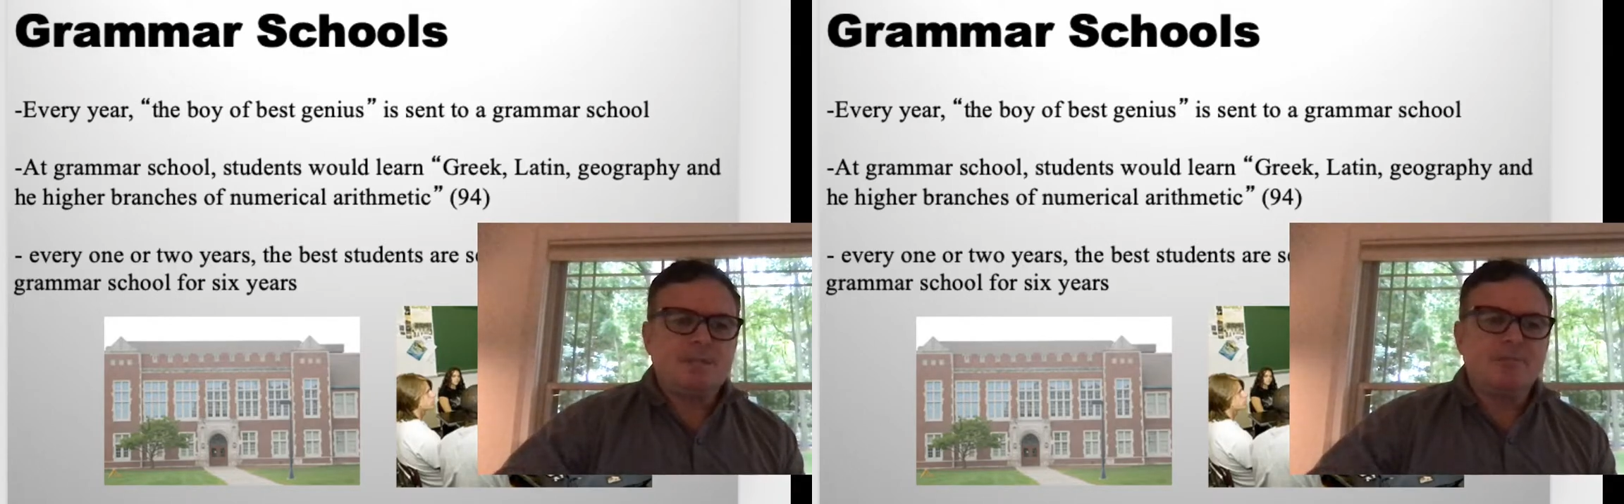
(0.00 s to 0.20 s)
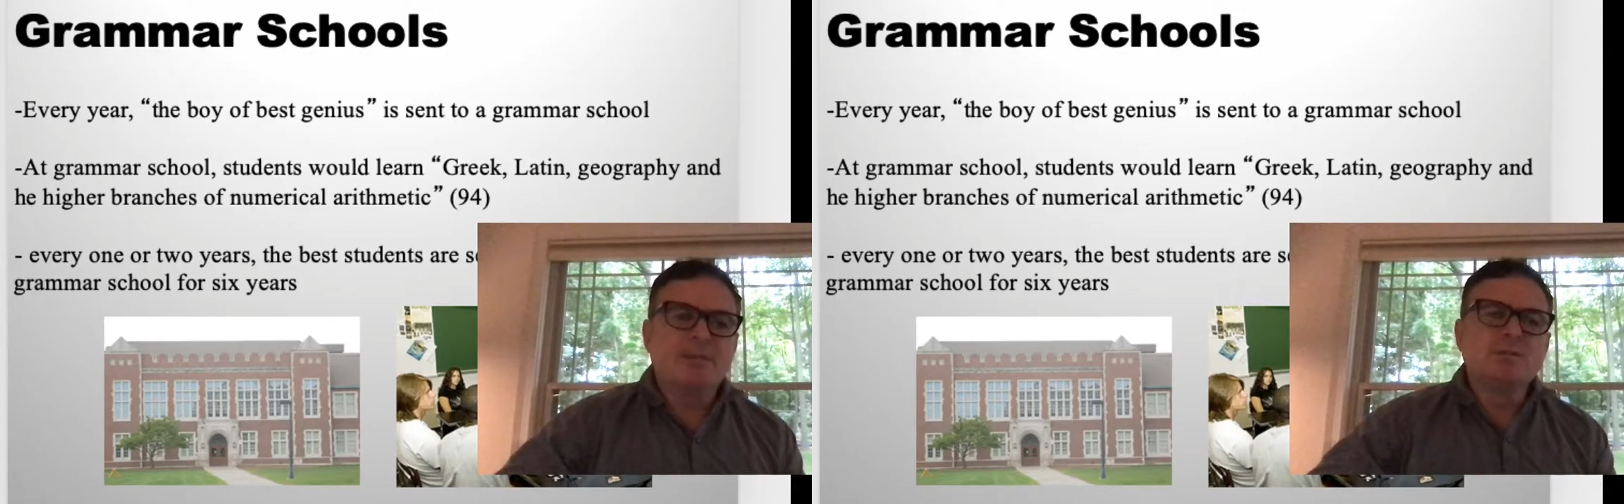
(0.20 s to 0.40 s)

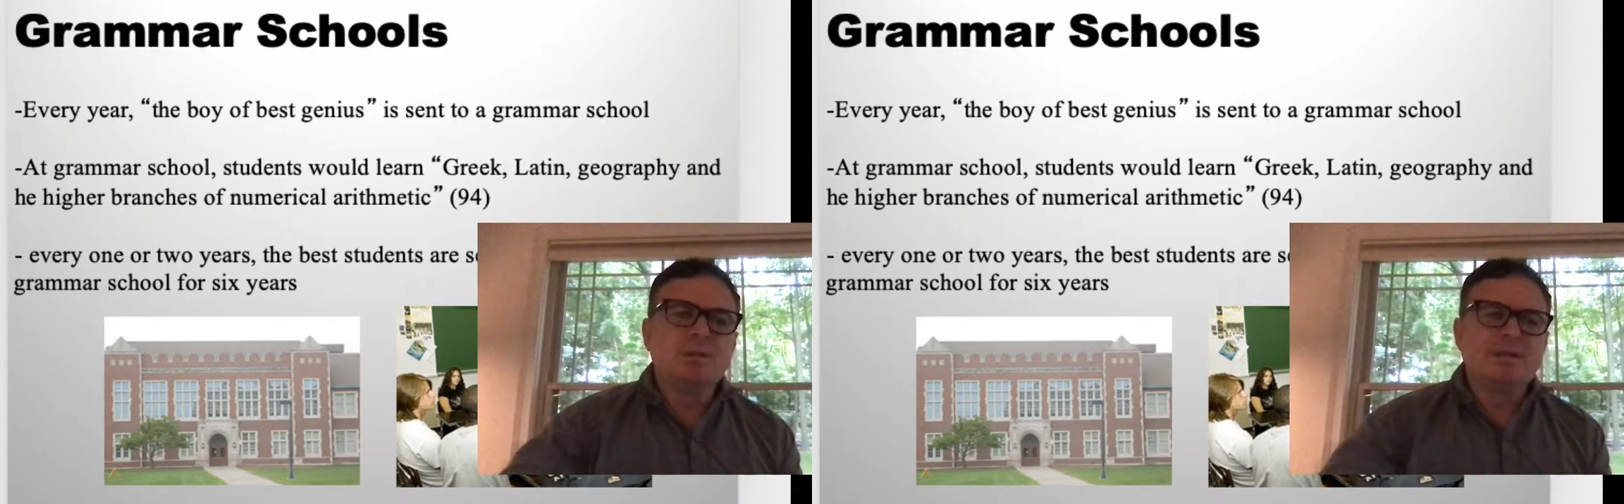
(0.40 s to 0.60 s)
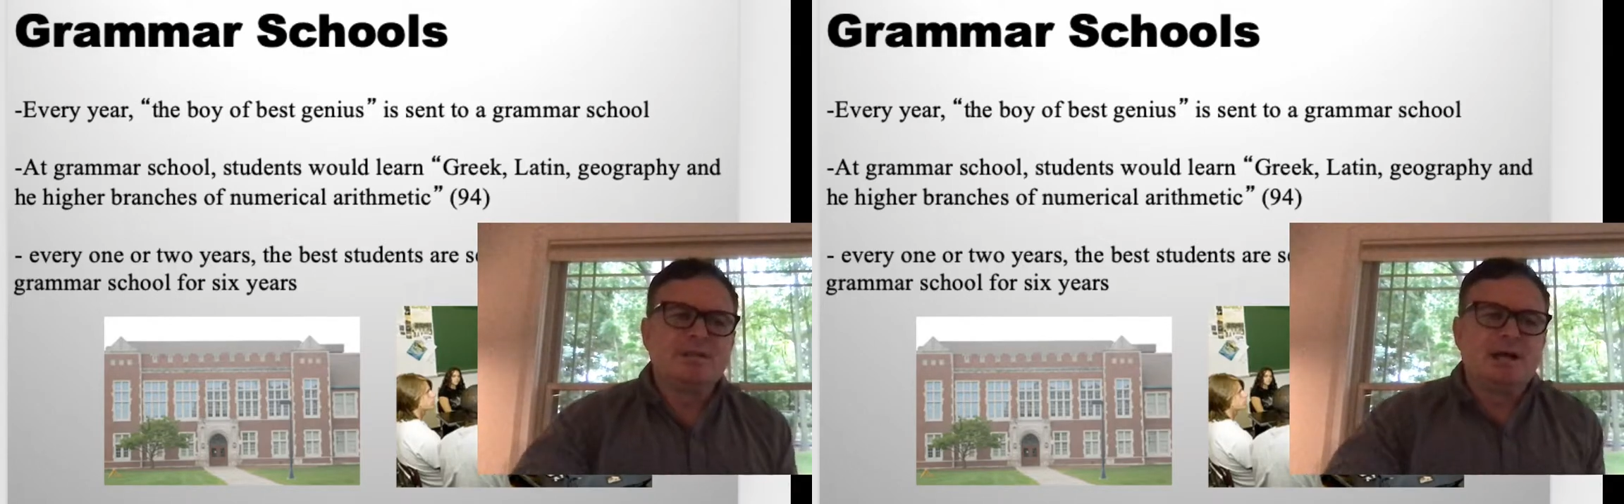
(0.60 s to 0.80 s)
that's
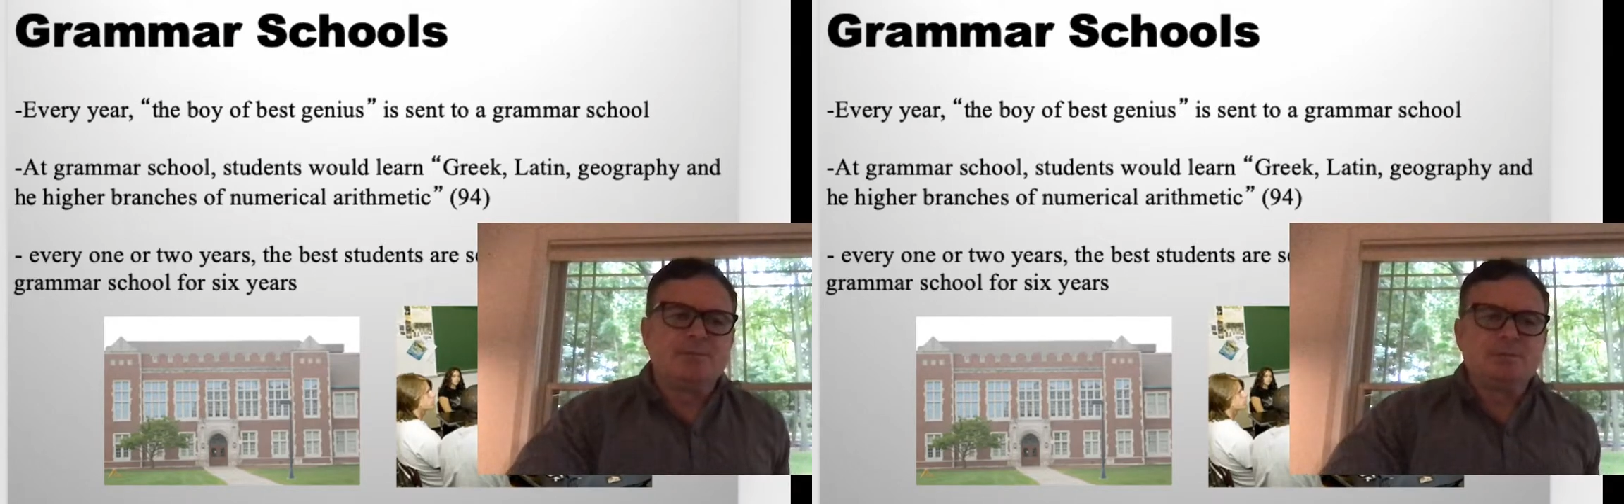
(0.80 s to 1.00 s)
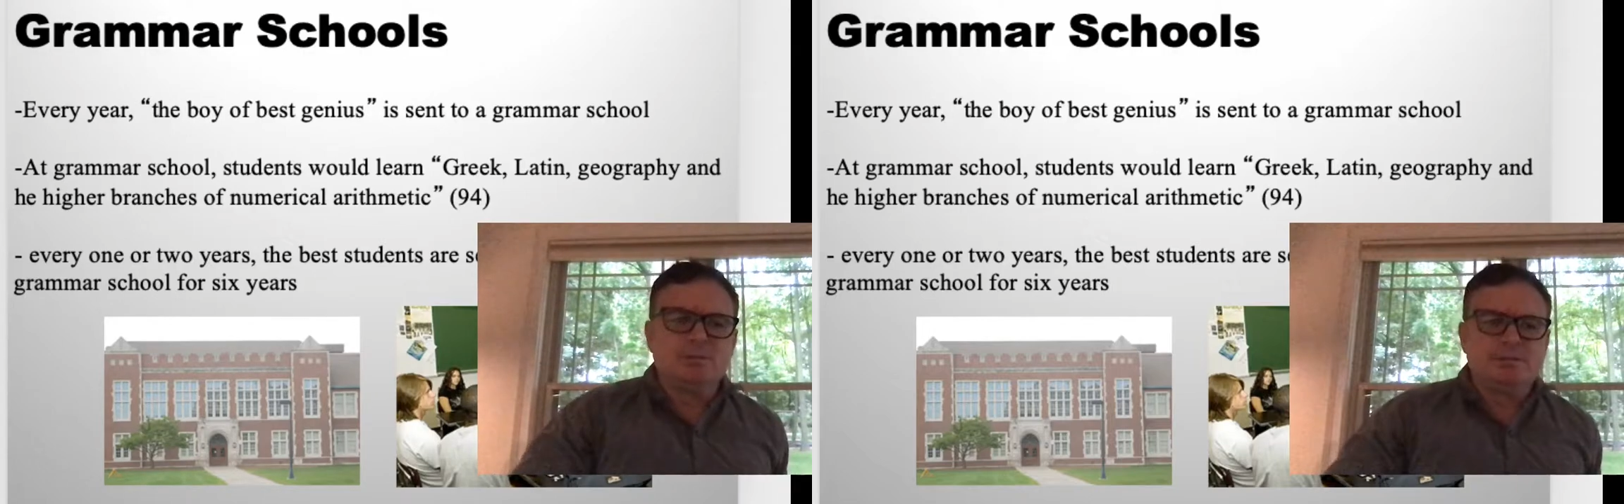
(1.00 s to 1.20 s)
one of the
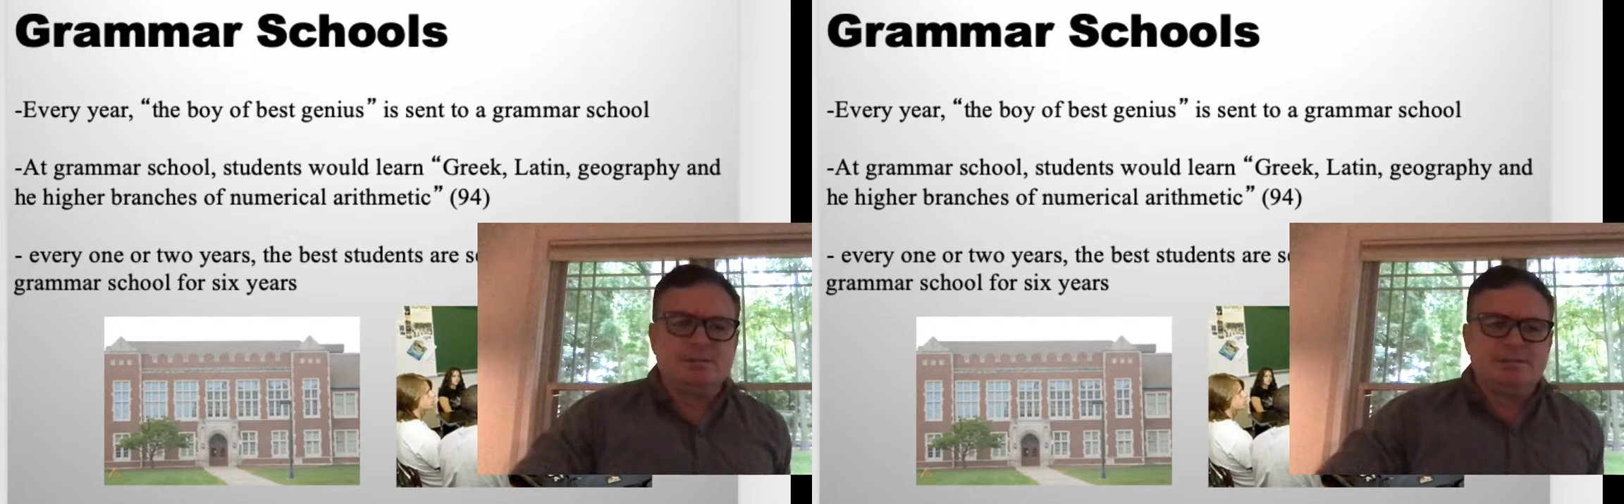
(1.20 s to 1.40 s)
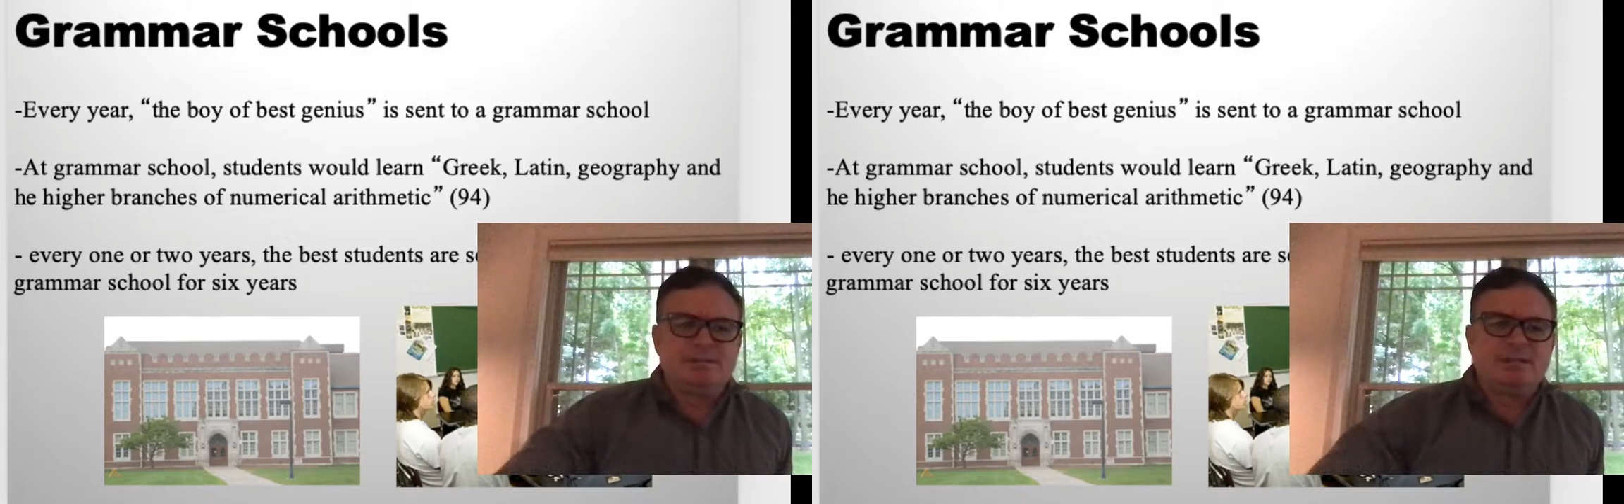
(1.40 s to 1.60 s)
top schools
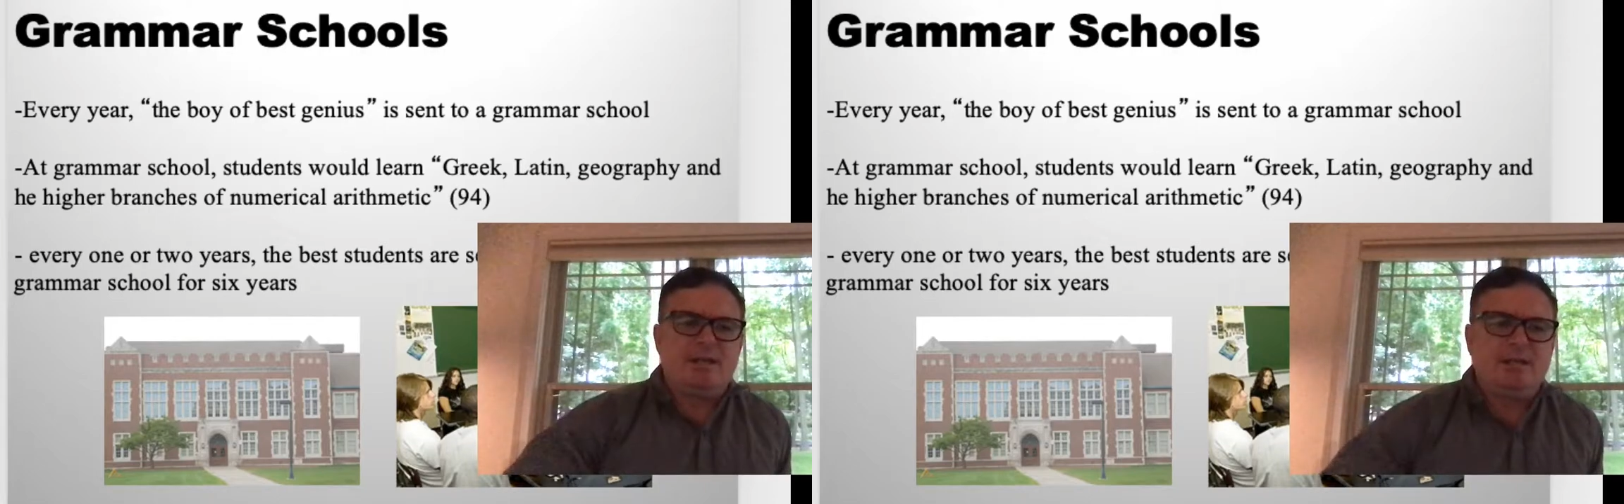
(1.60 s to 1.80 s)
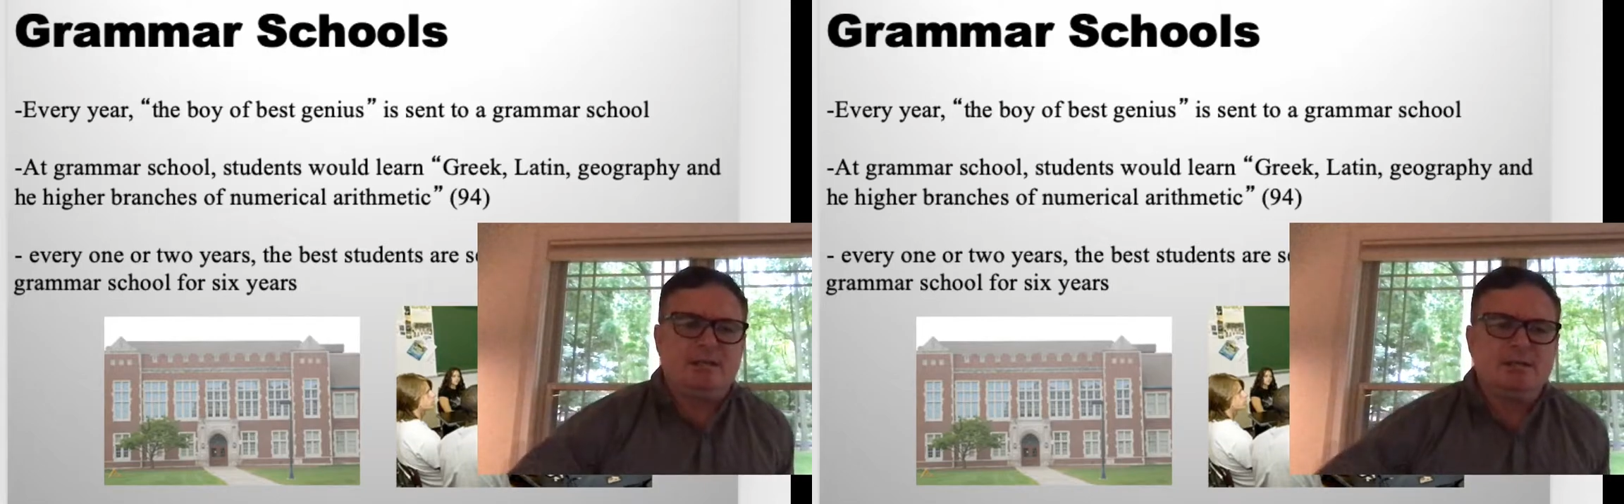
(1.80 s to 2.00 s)
in the
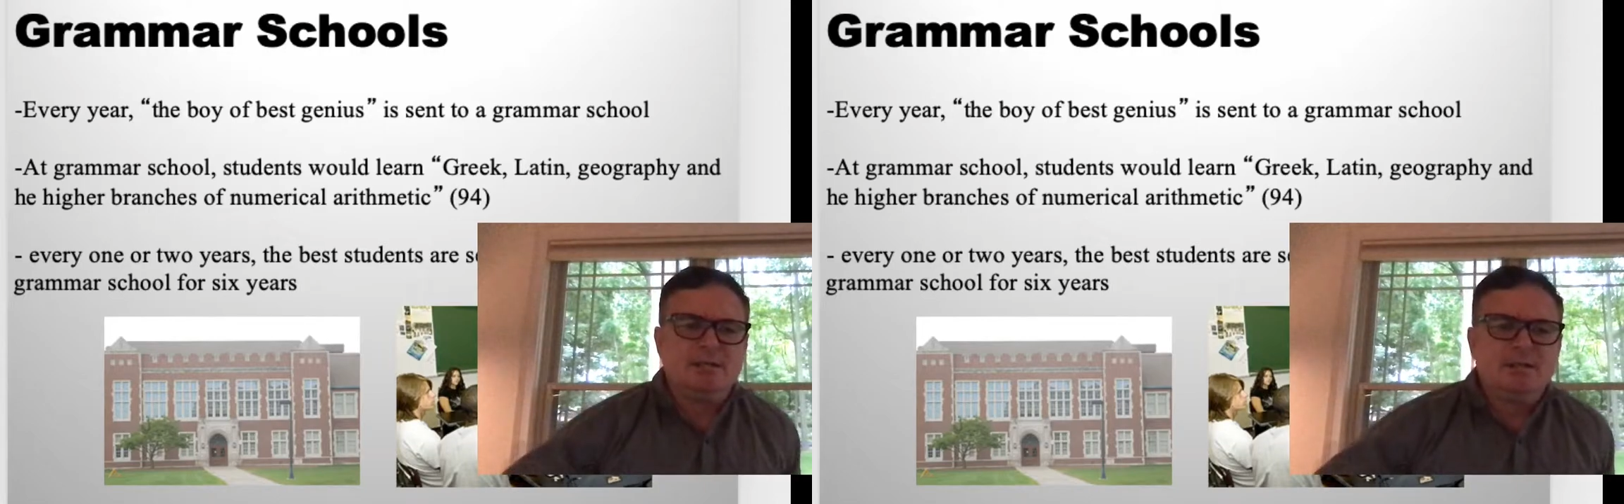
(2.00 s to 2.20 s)
state